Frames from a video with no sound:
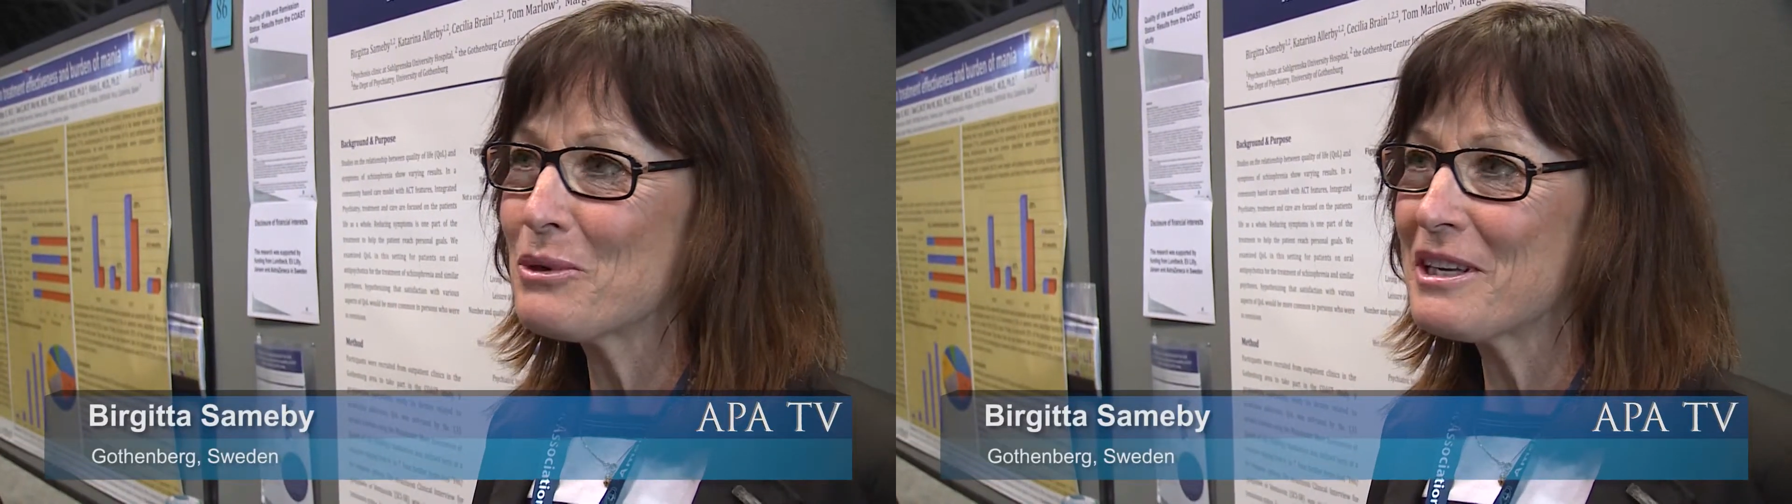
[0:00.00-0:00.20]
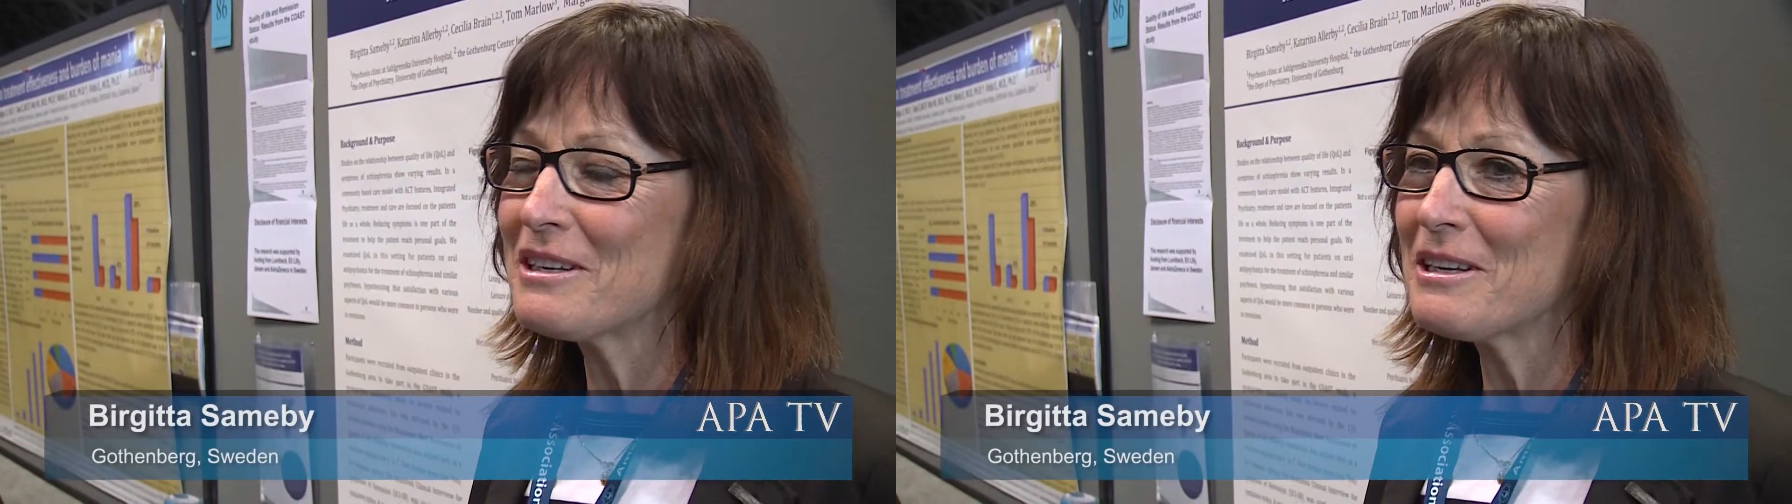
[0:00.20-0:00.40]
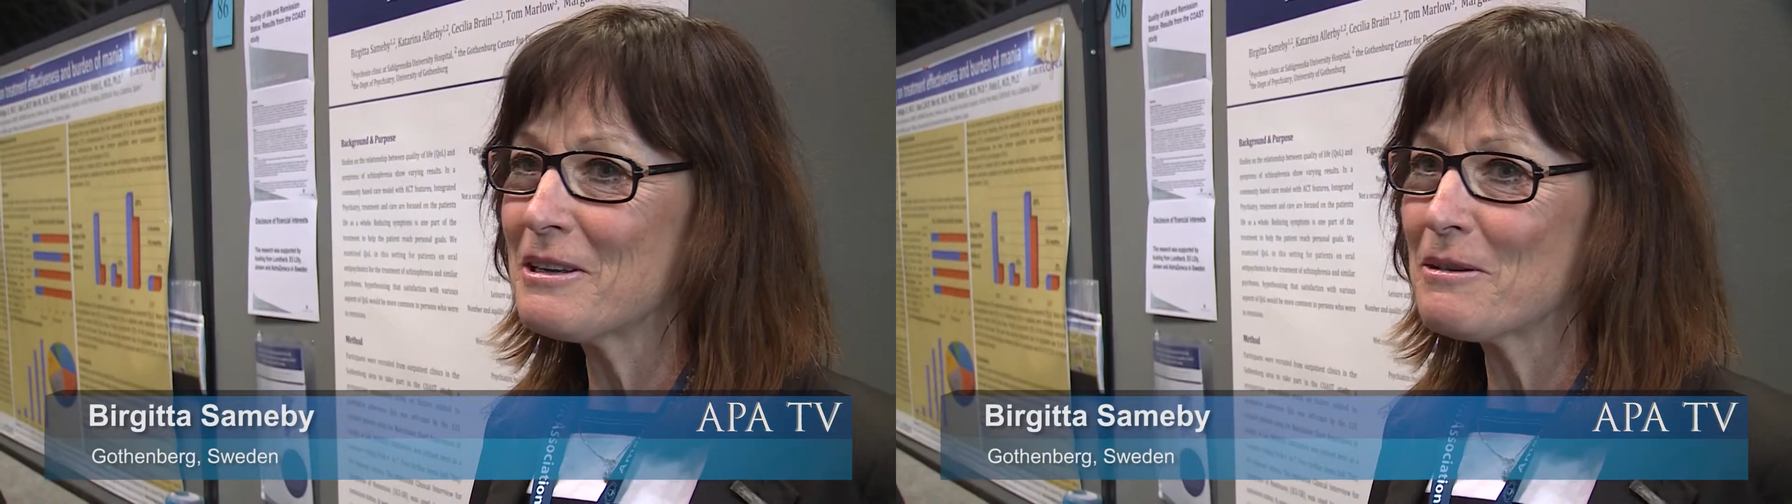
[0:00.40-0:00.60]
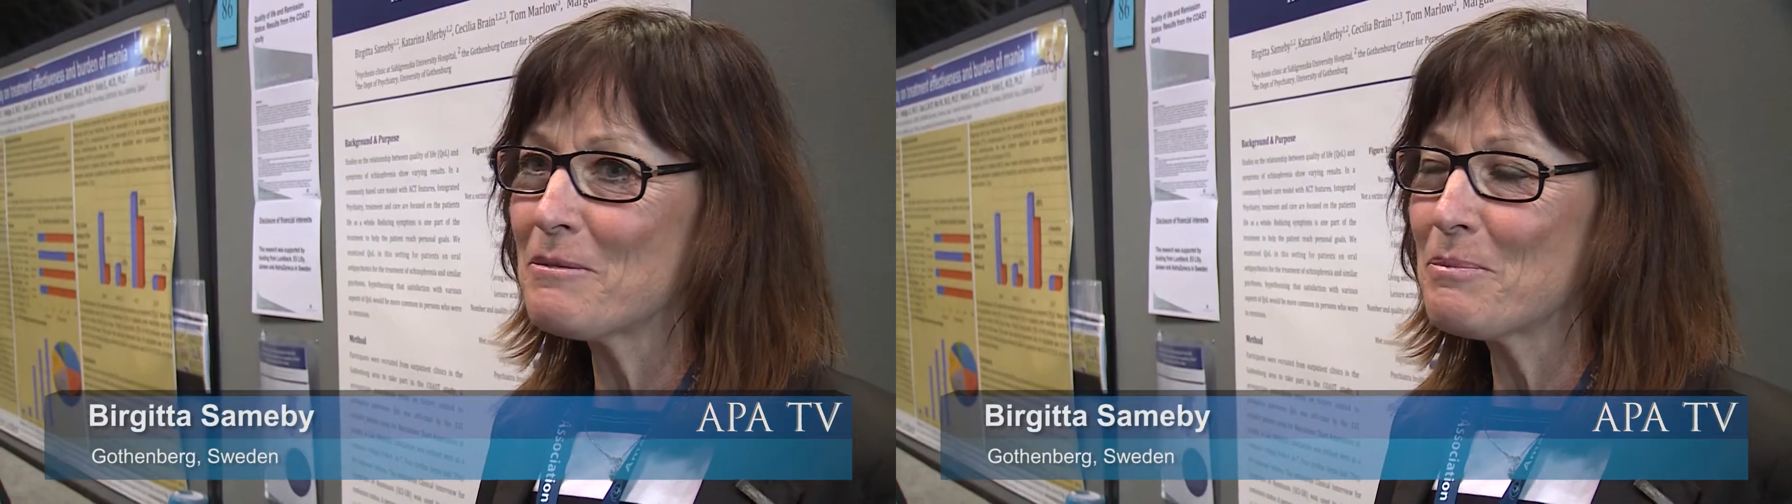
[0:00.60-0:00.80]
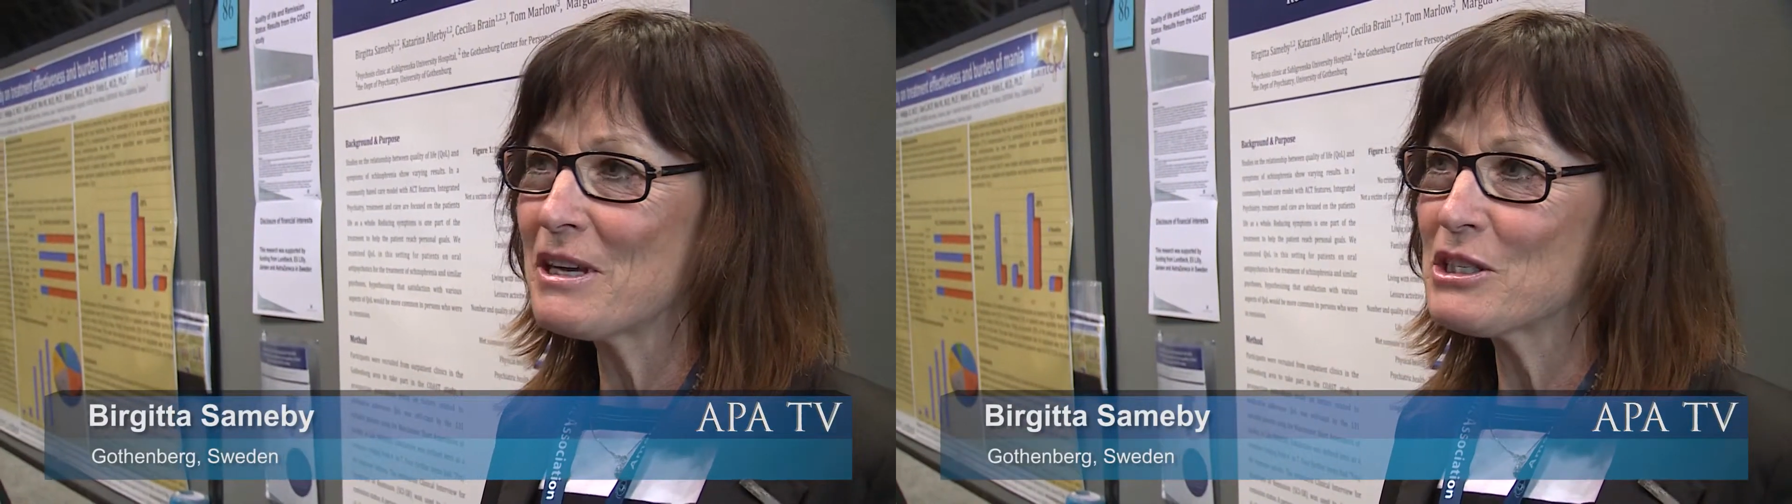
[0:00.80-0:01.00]
with
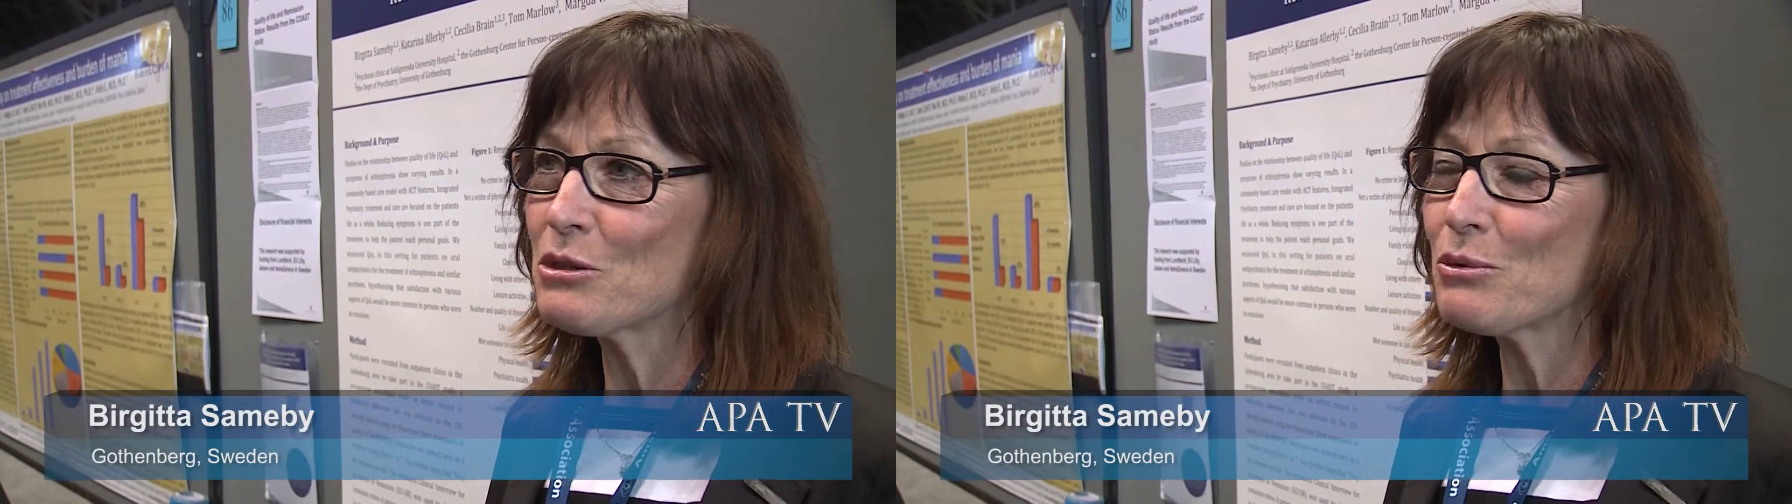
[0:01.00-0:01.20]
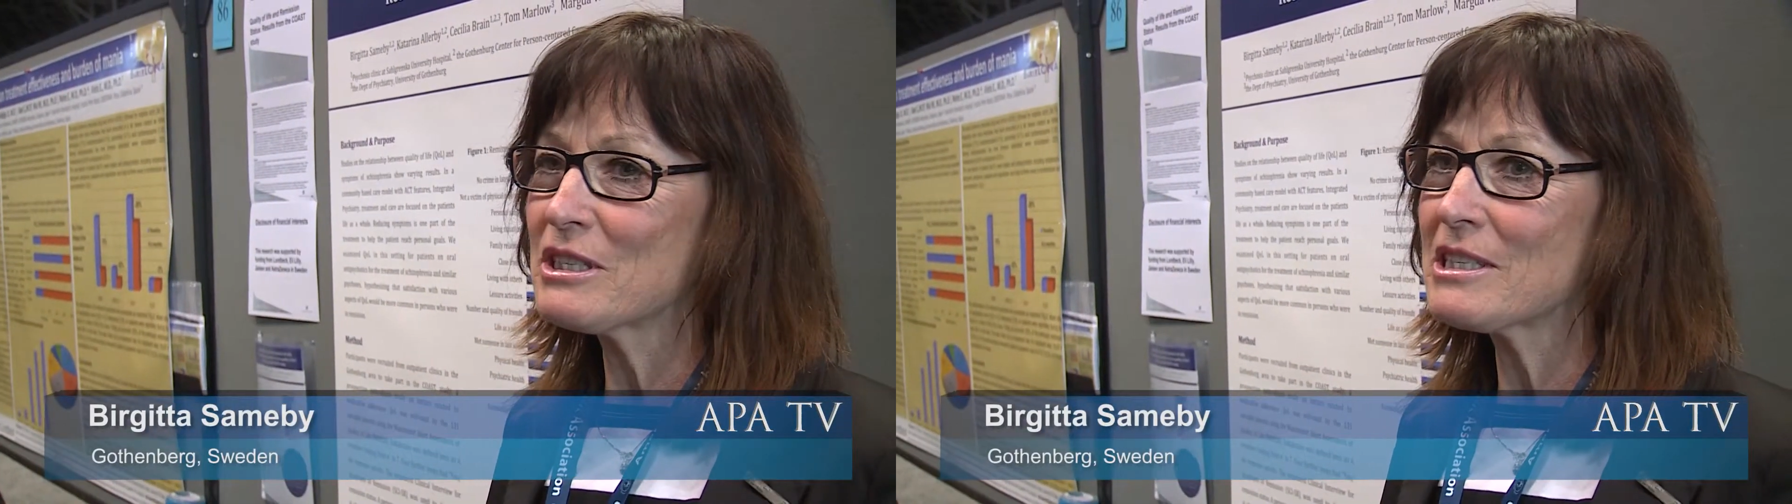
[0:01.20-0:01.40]
a patient with